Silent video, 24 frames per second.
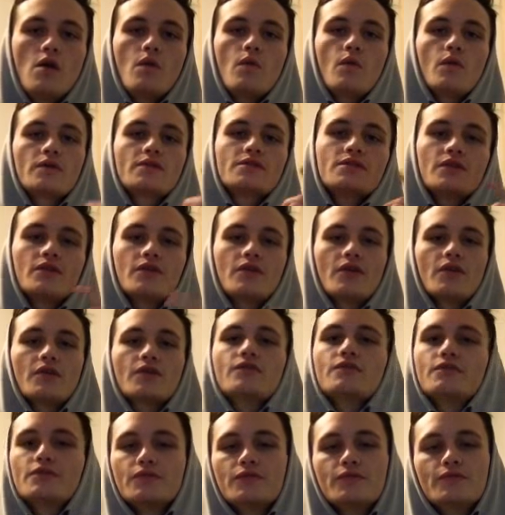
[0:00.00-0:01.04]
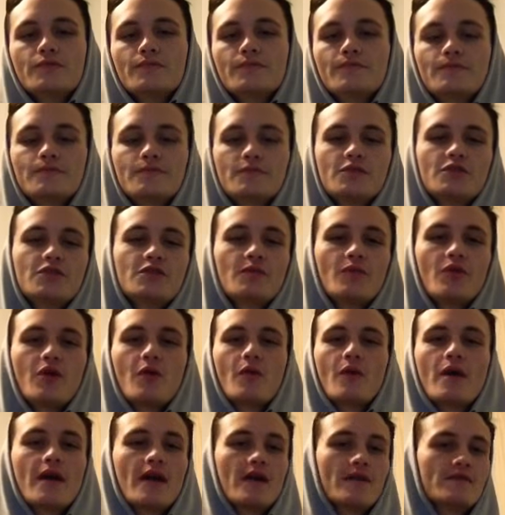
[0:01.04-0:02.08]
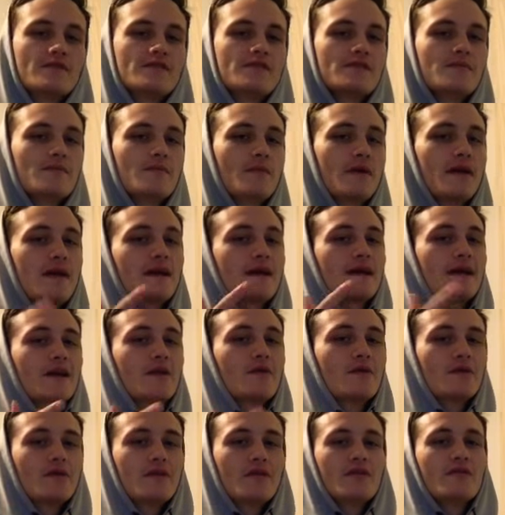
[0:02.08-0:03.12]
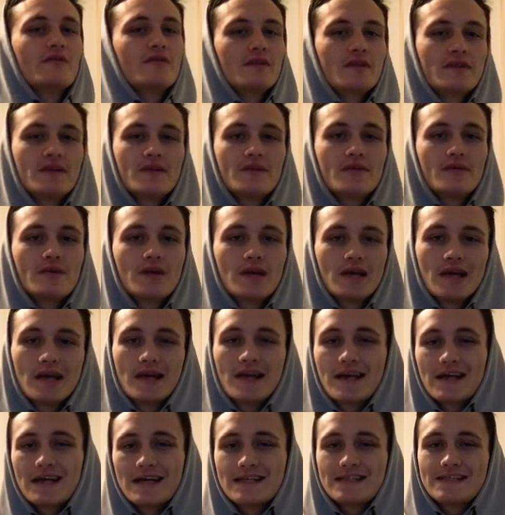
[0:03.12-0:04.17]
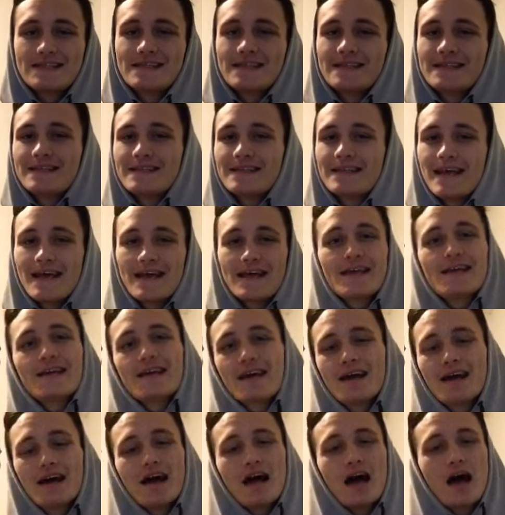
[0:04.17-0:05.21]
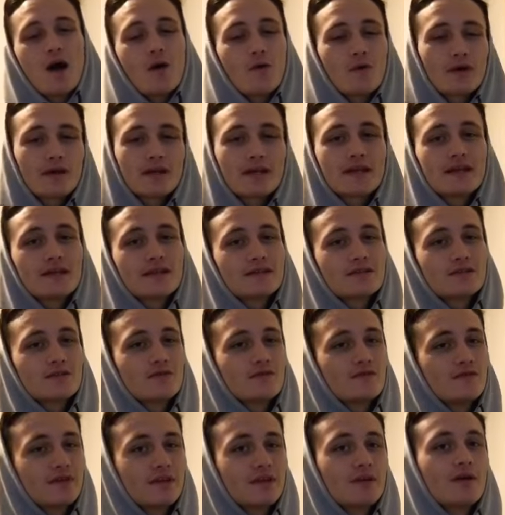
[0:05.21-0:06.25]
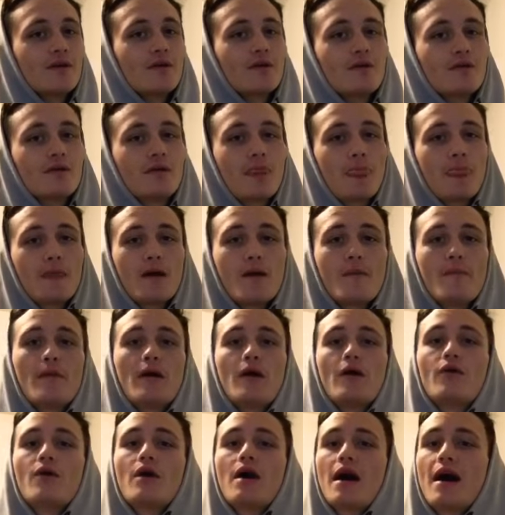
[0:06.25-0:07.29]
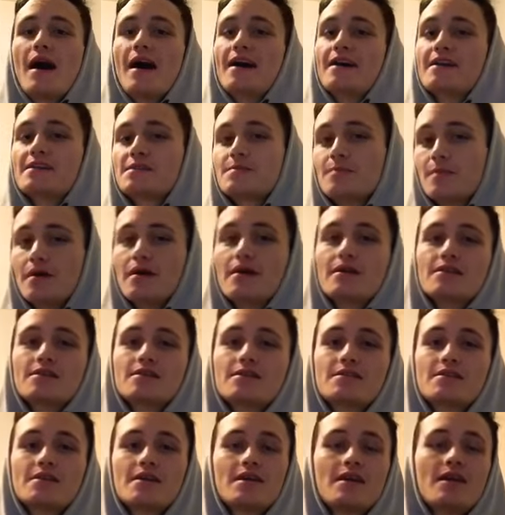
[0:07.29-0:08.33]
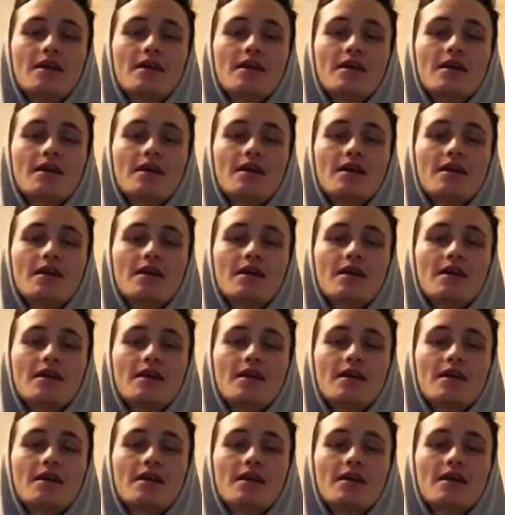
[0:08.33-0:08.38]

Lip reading: What is going on, YouTube? It's your boy White Iverson back at it with another video, and today I want to get into a video about hotspots.